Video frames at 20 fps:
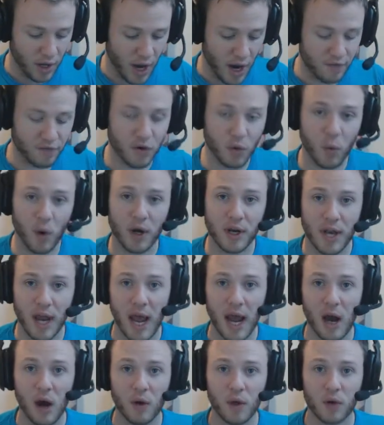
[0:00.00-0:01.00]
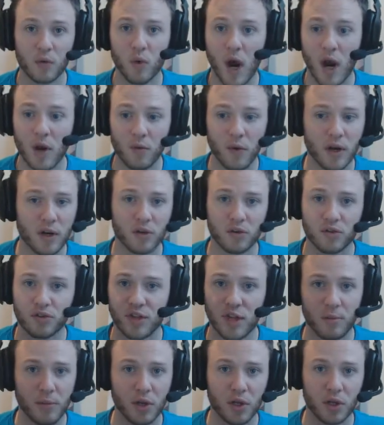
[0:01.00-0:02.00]
everyone now, like Ryan
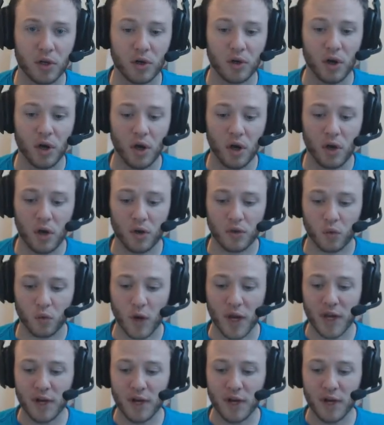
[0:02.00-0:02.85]
Reynolds, Tim Miller, the